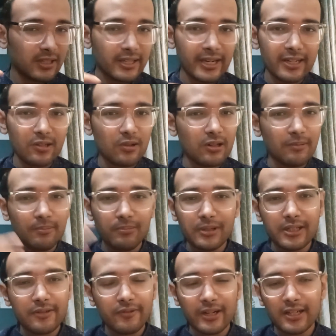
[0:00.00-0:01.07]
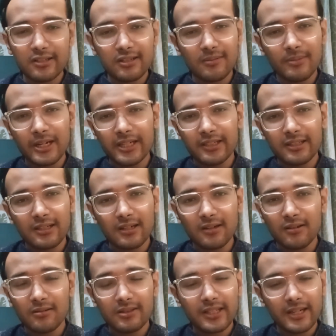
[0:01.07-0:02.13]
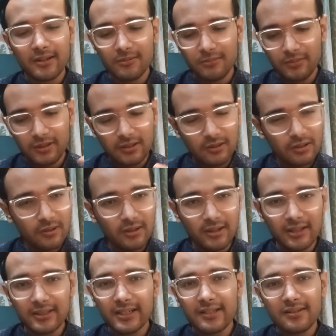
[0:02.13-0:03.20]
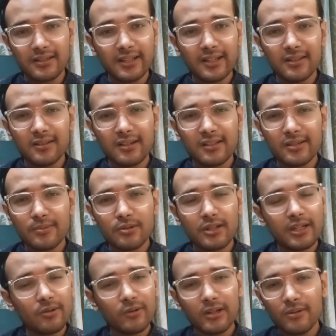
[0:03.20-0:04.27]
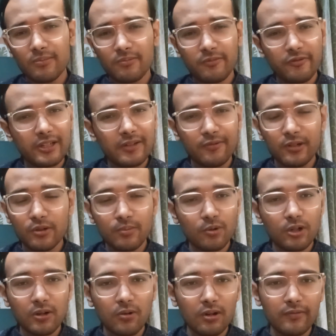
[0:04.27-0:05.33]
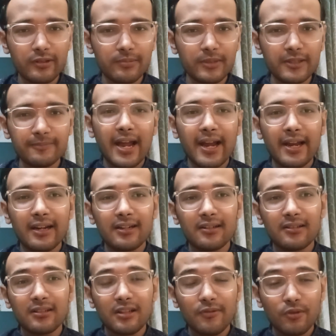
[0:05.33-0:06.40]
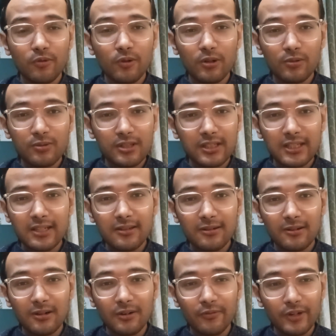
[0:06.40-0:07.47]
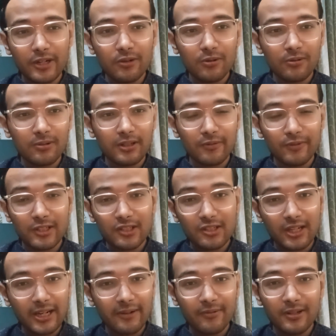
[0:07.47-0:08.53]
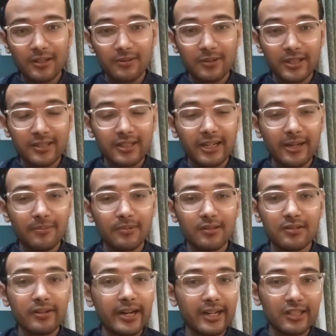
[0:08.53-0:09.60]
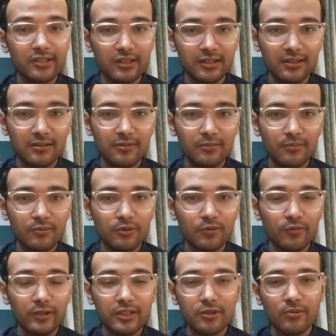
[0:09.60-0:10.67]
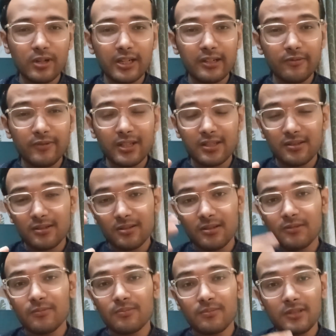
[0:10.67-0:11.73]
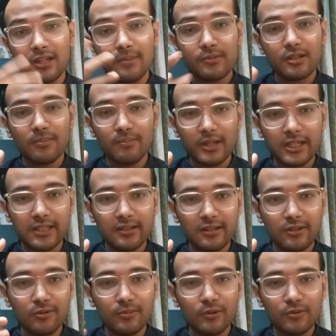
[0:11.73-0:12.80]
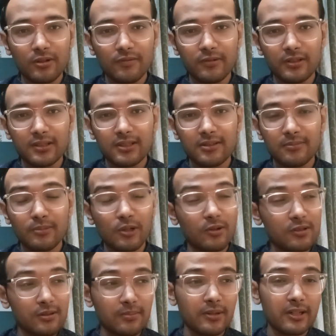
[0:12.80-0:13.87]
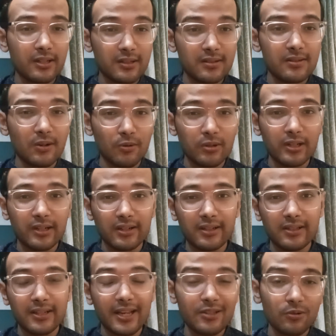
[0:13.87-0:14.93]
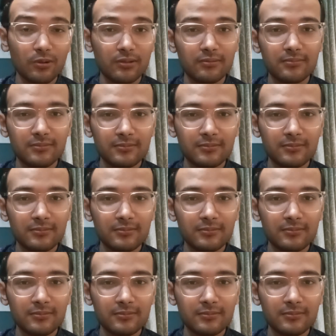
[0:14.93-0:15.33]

get your complete financial planning done, then there is a link in the description and you can feel free to book a call with me. And if you want to see a video in which I have described a strategy through which you can invest lump sum money into mutual funds, because the market is down currently as on